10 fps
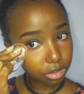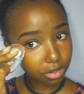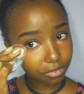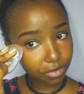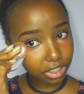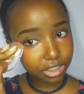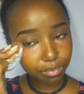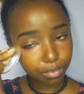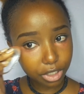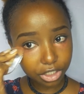So the
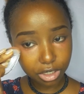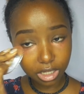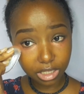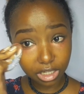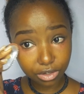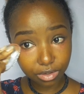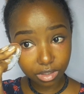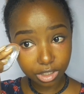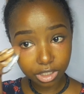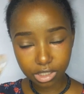first impression as I do
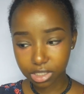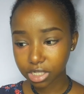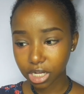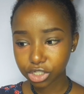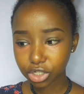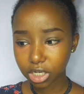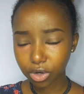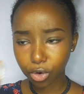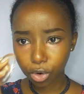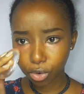this is it's
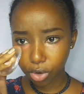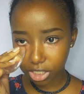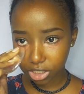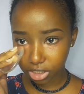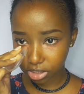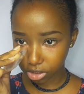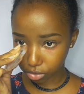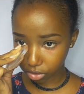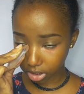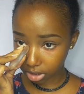actually quite easy
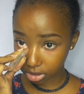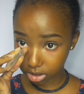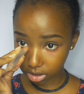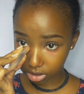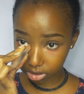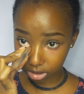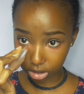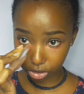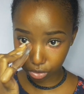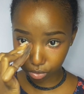to get this
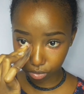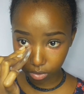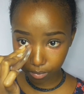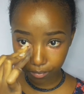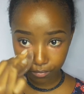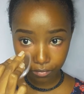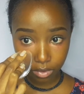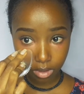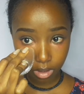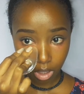into
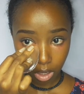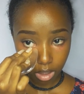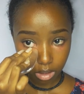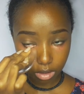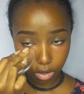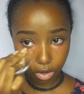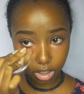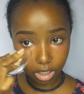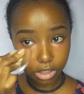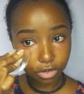the
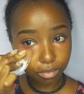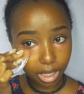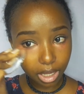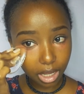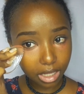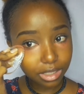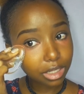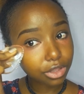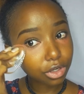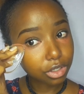corners of my eyes.
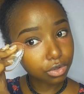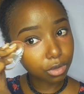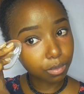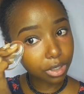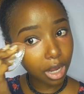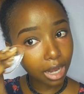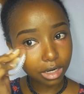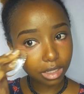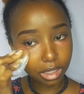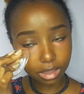I thought it would be
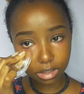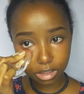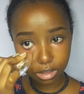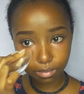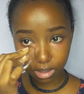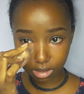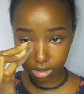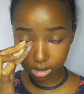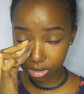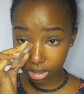harder than this, but
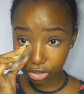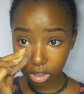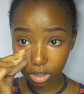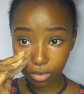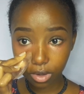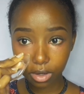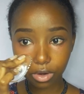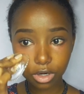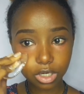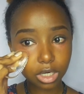it's actually
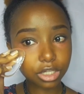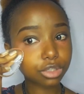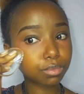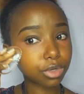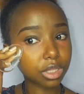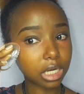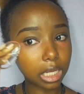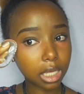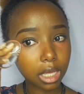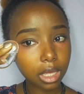going on really
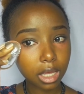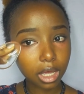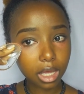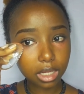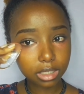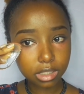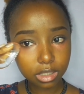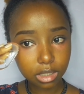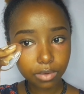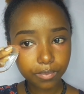smoothly,
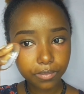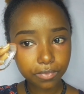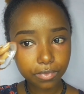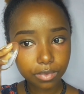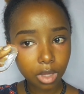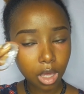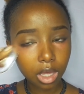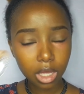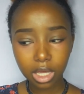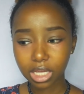and
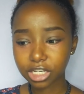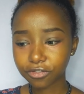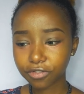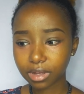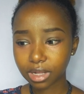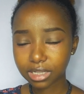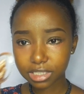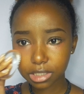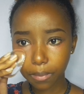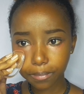it
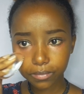feels,